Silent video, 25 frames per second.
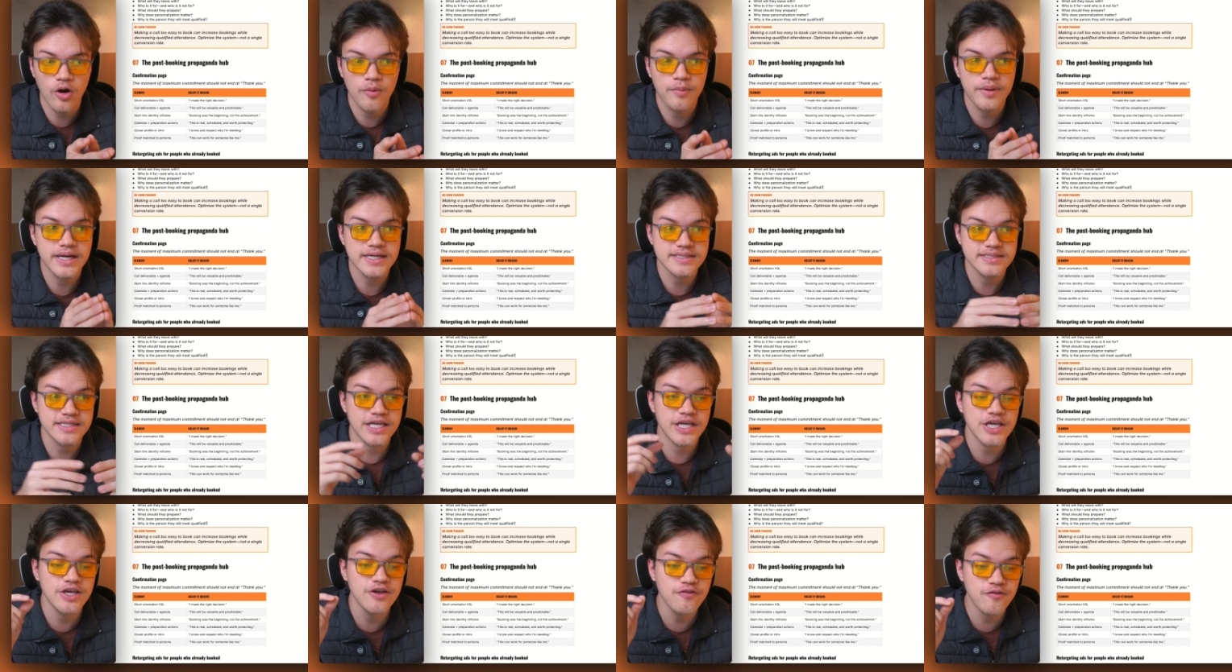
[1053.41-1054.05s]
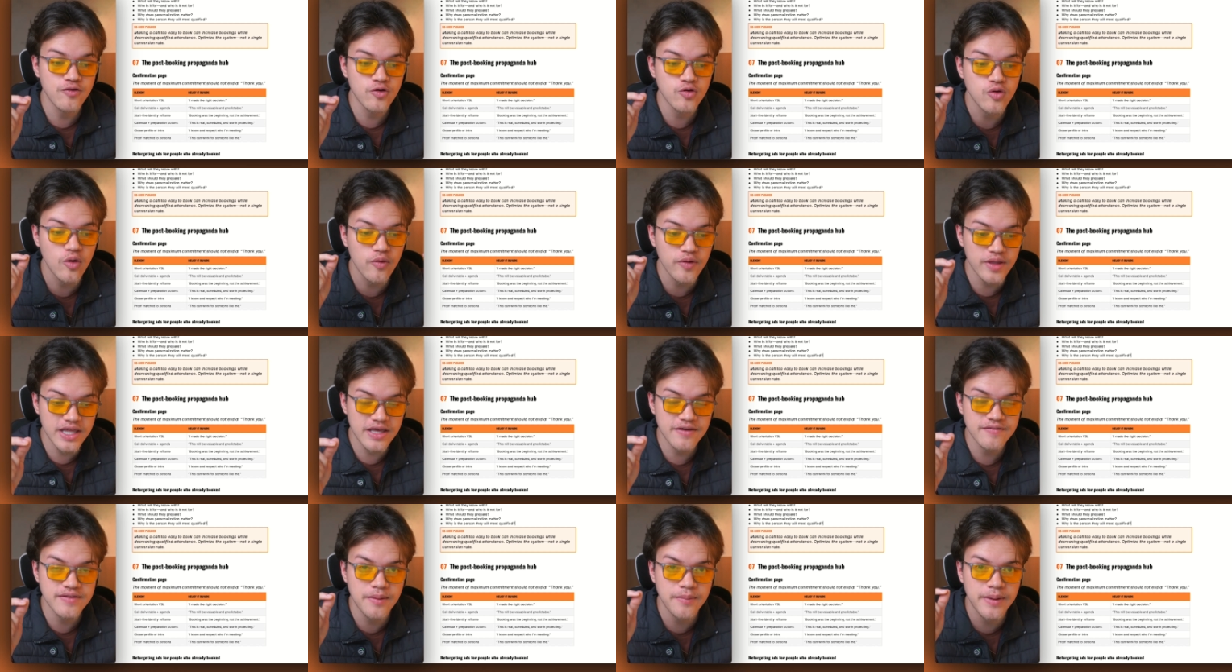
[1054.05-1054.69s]
Because if you don't
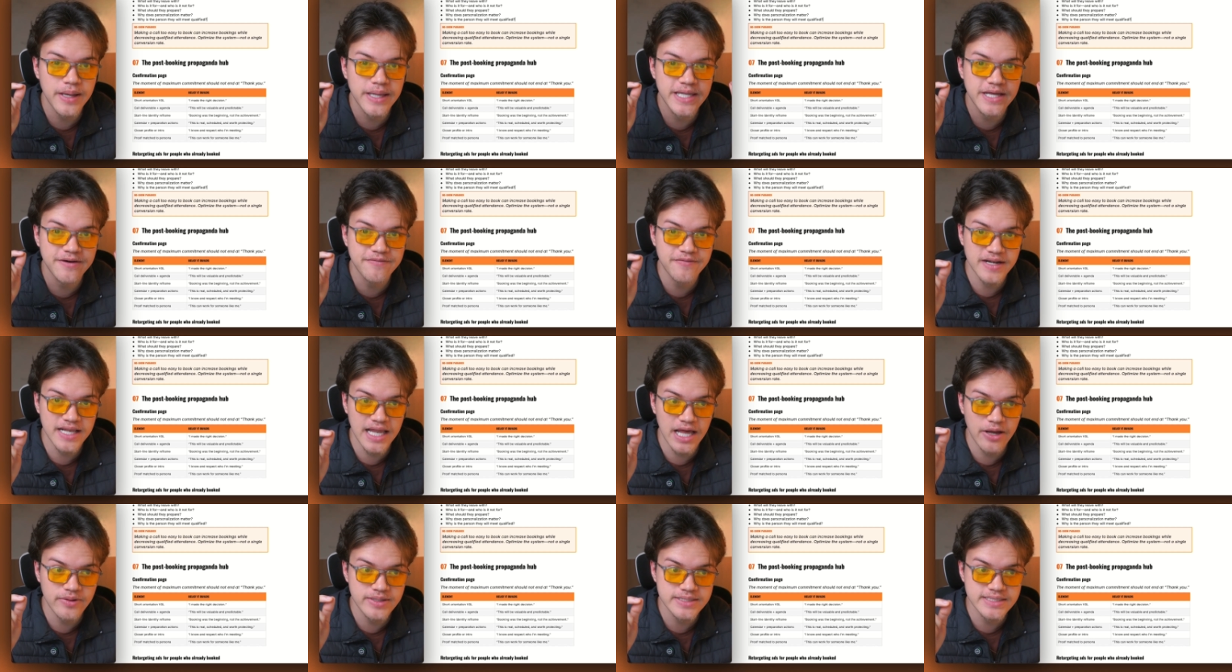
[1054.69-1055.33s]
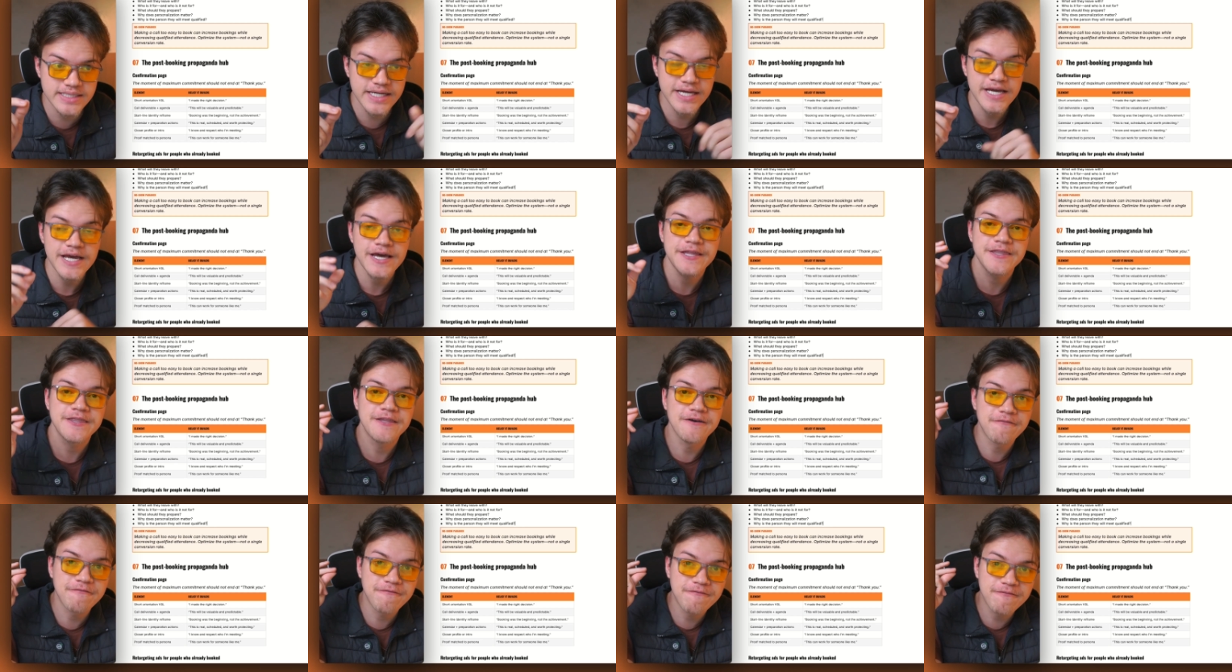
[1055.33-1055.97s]
give them enough clarity,
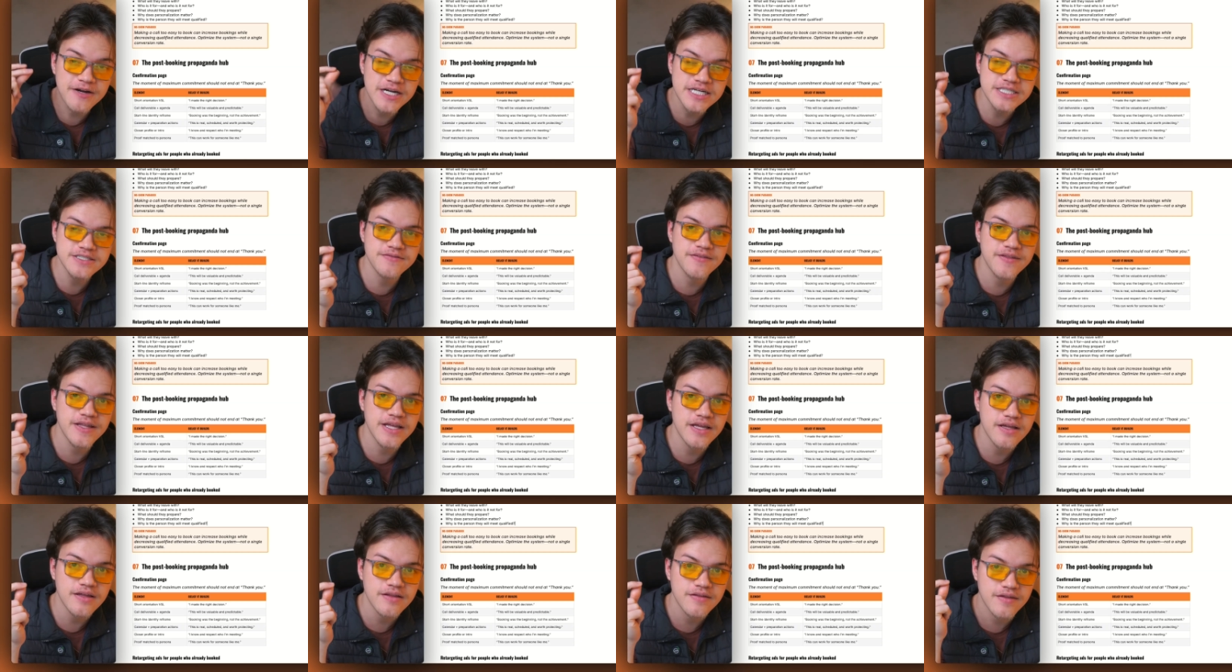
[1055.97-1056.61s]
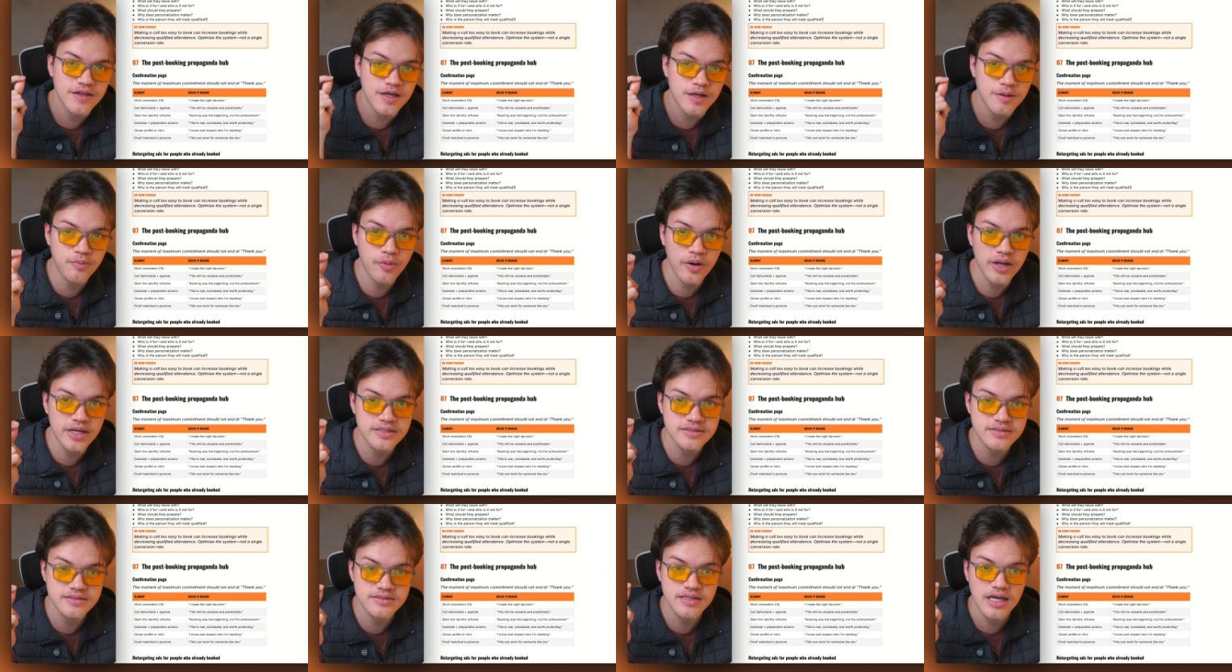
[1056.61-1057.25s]
the first thing their
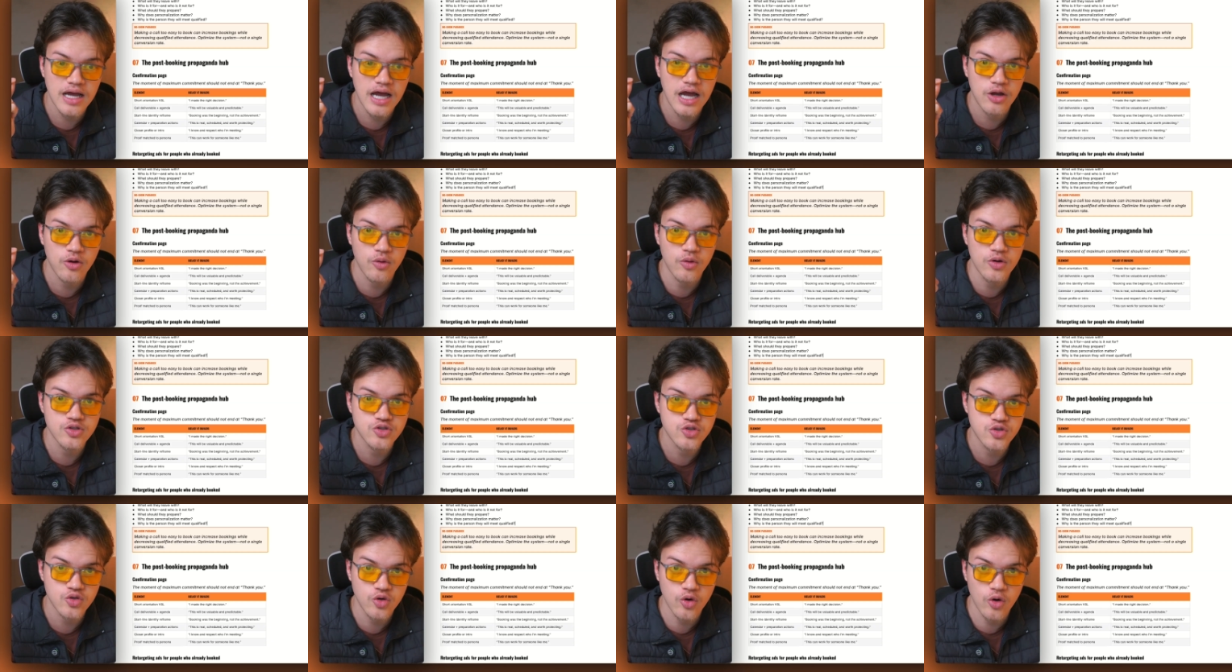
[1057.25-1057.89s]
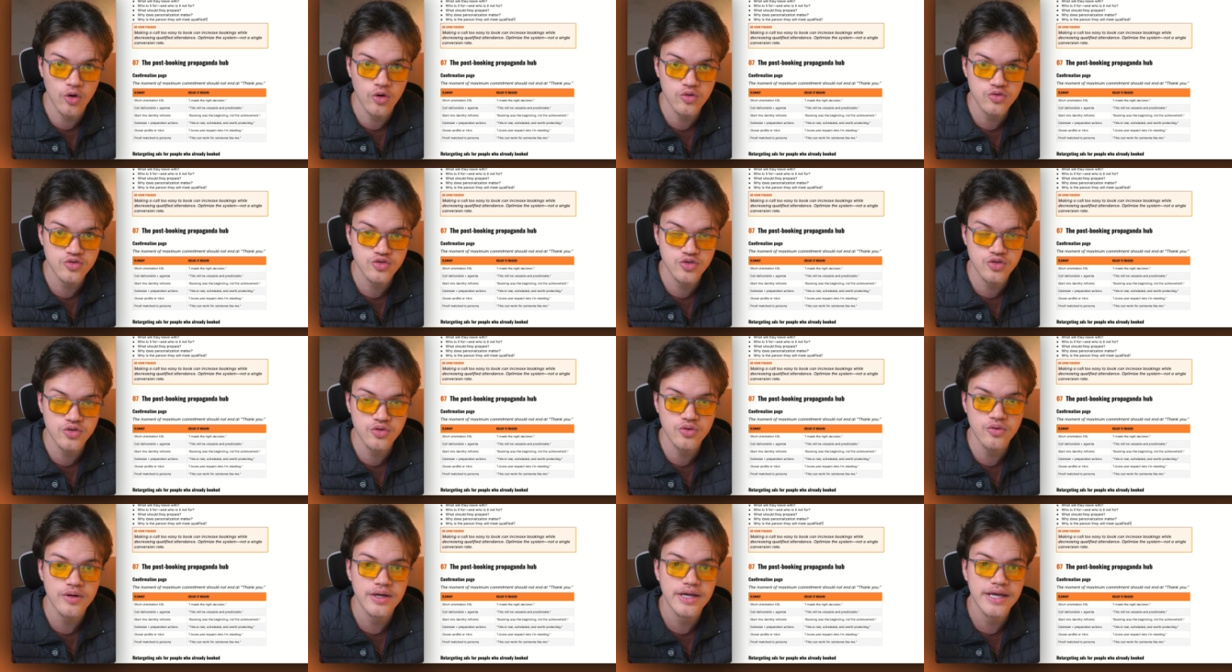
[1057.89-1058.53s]
brains are going to go
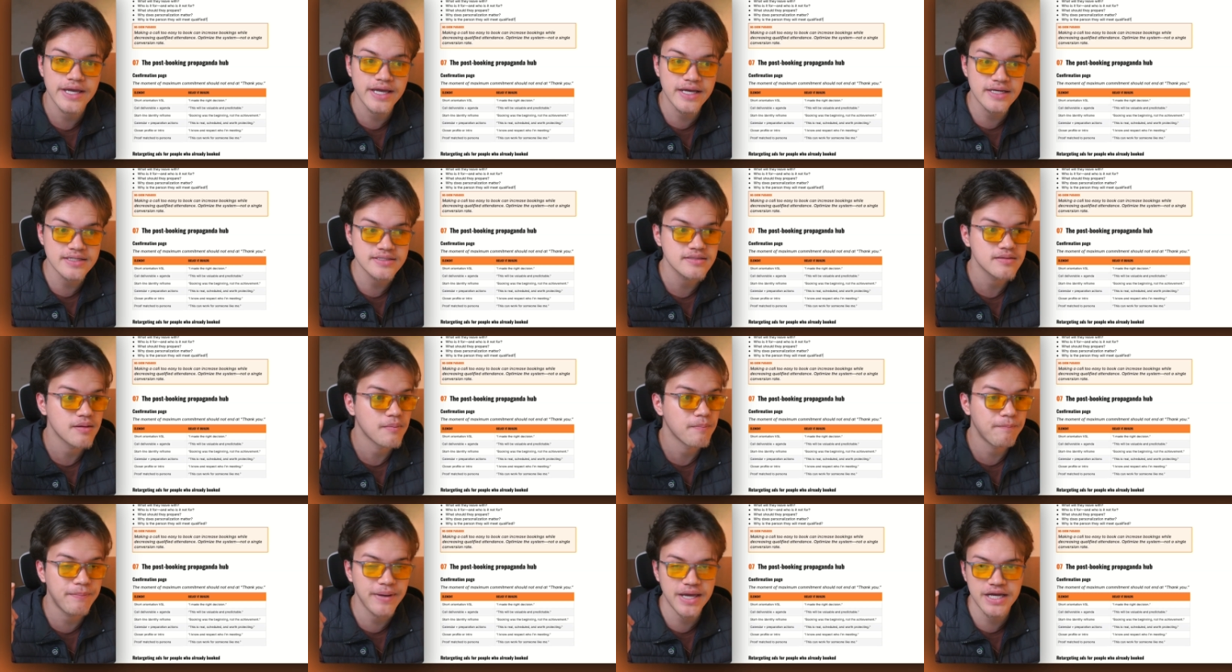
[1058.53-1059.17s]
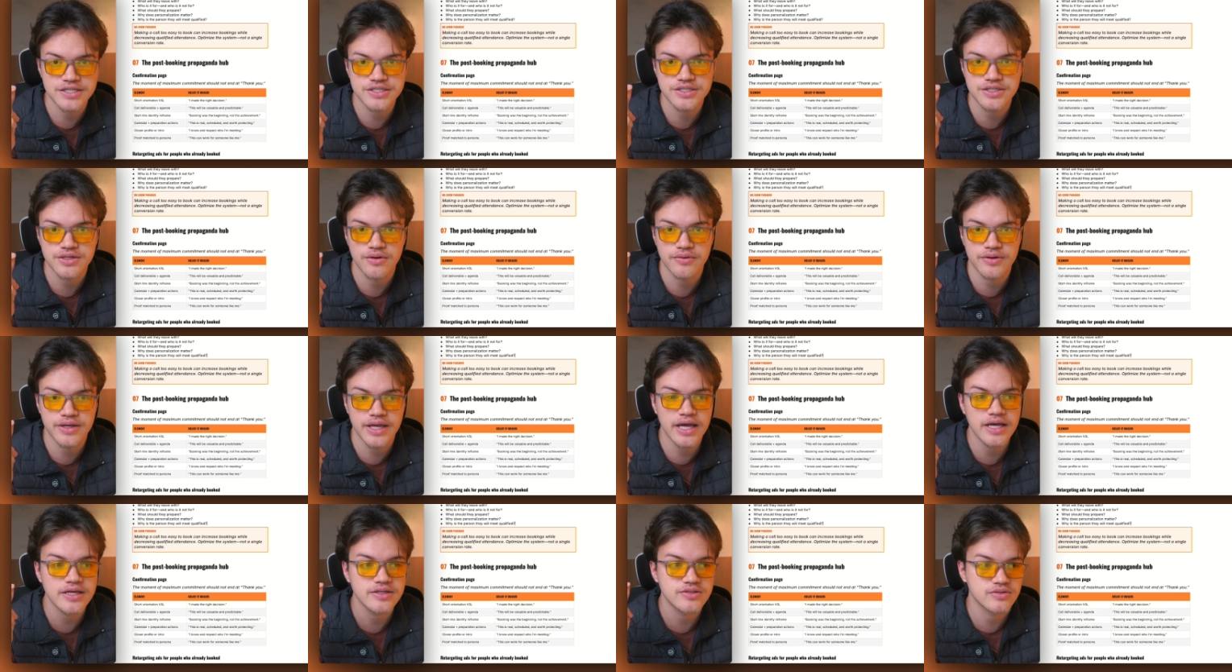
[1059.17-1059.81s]
to is pitch, okay?